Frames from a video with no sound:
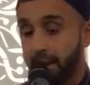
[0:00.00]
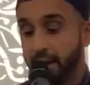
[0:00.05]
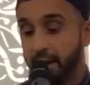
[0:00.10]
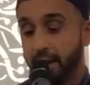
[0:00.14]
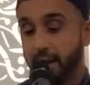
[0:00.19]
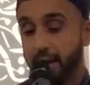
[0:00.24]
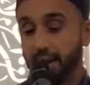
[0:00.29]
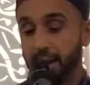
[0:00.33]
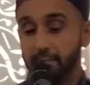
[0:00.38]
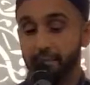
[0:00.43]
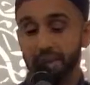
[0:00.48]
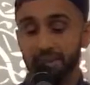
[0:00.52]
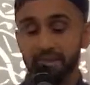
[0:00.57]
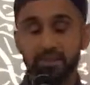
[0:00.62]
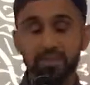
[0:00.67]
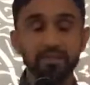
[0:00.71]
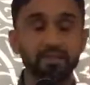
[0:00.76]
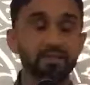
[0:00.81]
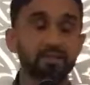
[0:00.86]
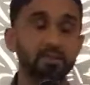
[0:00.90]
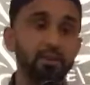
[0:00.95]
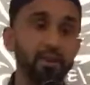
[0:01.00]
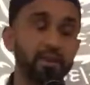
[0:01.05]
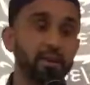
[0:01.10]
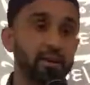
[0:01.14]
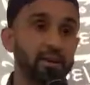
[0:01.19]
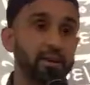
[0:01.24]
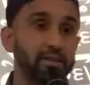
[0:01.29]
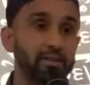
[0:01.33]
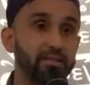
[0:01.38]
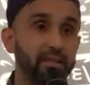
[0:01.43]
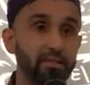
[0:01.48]
And I mention this
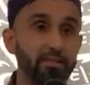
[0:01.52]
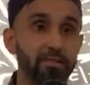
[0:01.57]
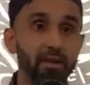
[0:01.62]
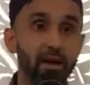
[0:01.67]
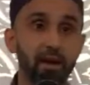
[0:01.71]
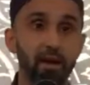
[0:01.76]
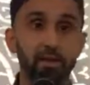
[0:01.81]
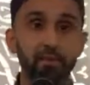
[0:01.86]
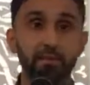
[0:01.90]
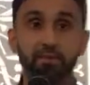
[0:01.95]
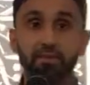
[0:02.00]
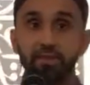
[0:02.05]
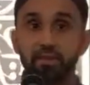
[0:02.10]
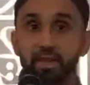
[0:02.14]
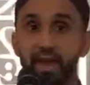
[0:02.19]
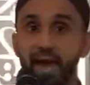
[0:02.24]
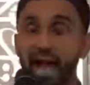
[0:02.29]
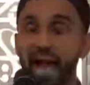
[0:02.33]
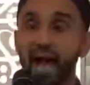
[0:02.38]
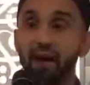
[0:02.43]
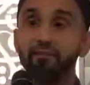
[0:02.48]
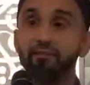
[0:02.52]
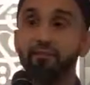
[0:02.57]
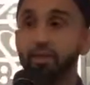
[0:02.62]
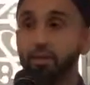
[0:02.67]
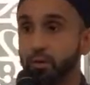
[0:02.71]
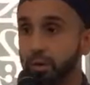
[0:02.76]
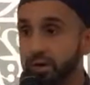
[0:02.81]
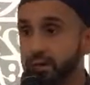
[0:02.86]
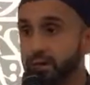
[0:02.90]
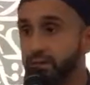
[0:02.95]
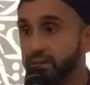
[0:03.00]
because sometimes
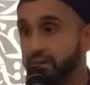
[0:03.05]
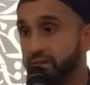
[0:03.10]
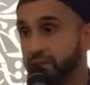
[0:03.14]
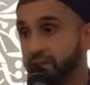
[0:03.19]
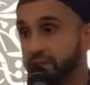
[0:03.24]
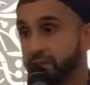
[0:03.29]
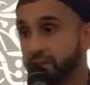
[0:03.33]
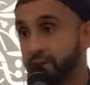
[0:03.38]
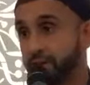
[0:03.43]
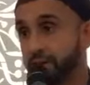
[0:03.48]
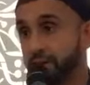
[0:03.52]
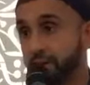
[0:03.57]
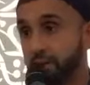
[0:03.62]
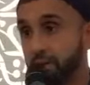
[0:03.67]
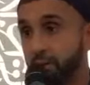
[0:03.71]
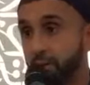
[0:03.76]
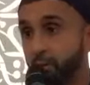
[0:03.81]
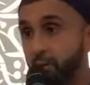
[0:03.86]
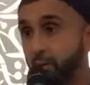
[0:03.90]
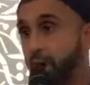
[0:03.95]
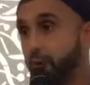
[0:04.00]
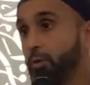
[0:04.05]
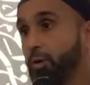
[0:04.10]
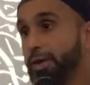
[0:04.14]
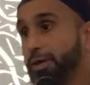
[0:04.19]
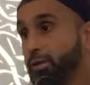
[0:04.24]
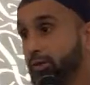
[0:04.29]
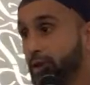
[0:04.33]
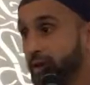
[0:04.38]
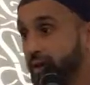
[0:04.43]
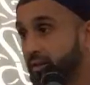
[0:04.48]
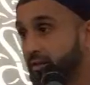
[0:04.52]
affluence, where we
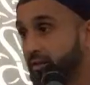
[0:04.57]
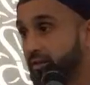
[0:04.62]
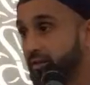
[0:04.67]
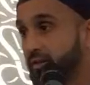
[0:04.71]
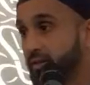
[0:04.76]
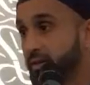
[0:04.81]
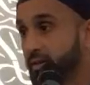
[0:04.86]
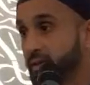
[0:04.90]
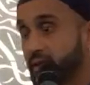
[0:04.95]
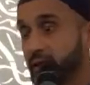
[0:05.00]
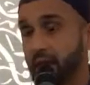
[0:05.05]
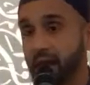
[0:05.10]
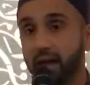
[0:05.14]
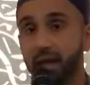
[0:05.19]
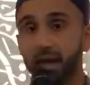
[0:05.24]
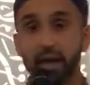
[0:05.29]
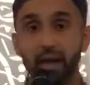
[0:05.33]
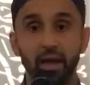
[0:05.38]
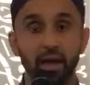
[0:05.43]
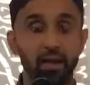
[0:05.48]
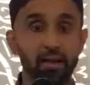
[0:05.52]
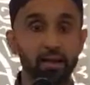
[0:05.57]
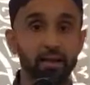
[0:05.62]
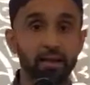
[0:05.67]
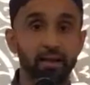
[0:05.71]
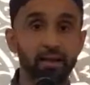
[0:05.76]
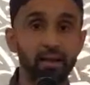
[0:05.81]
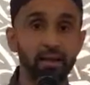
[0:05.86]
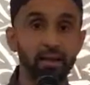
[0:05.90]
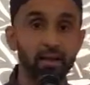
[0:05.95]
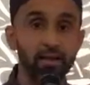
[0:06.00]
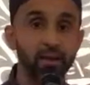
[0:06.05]
live, and
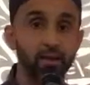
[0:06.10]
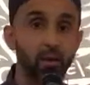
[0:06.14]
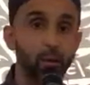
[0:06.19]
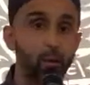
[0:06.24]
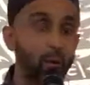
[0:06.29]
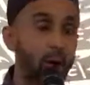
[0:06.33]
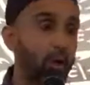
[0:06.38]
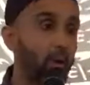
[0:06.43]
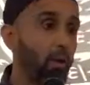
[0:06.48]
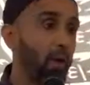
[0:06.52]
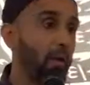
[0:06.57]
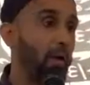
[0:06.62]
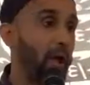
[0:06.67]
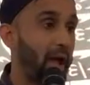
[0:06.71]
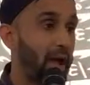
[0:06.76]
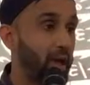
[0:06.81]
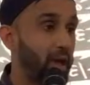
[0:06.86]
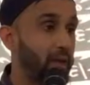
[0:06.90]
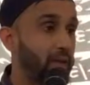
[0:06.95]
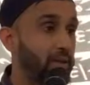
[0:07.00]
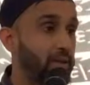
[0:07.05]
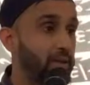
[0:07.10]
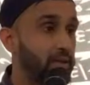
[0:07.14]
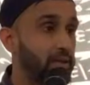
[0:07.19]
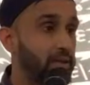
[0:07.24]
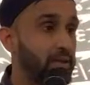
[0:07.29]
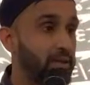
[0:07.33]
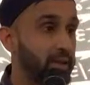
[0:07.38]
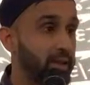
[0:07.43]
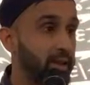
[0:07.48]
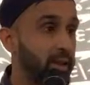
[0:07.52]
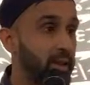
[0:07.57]
you know where we're at
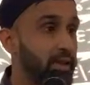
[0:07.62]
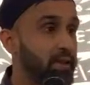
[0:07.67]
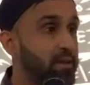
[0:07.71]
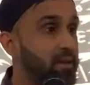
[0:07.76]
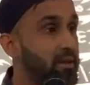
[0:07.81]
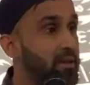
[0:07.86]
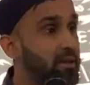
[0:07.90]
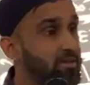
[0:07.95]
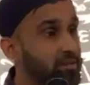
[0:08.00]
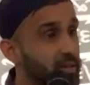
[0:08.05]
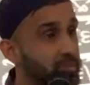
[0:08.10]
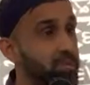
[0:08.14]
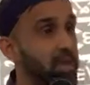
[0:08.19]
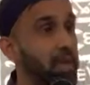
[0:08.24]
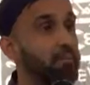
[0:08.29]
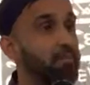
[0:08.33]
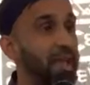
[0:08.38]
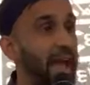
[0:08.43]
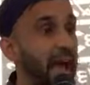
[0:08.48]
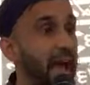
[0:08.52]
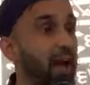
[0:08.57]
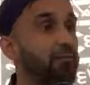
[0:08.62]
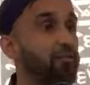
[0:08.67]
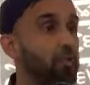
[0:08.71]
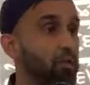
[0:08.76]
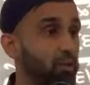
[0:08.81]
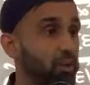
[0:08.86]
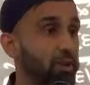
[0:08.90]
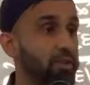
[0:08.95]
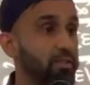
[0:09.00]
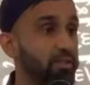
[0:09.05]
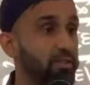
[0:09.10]
today, sometimes
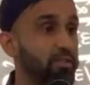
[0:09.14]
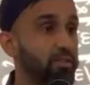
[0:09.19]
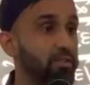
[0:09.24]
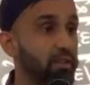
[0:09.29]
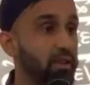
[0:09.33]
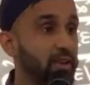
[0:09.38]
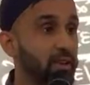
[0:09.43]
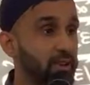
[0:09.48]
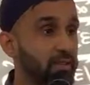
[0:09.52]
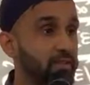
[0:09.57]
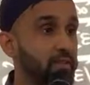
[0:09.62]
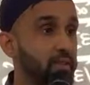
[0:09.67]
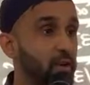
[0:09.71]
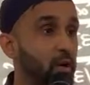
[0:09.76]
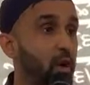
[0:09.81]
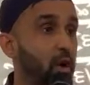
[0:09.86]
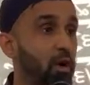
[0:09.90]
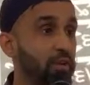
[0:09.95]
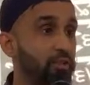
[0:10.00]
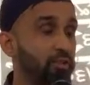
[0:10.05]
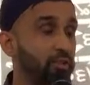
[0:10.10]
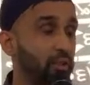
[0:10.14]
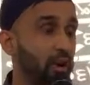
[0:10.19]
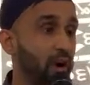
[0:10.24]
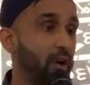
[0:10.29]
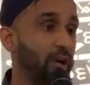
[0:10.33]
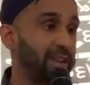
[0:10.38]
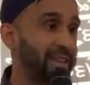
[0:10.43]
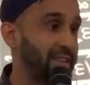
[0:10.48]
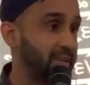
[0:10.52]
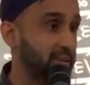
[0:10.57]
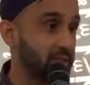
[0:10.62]
affluence is the cause for our
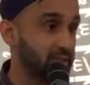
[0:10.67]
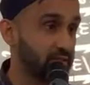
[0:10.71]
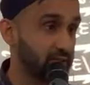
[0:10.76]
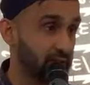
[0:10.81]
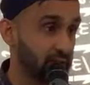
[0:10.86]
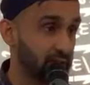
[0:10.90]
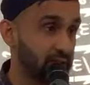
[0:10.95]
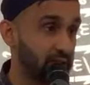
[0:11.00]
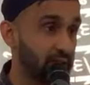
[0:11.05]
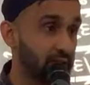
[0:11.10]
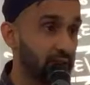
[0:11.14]
heedlessness.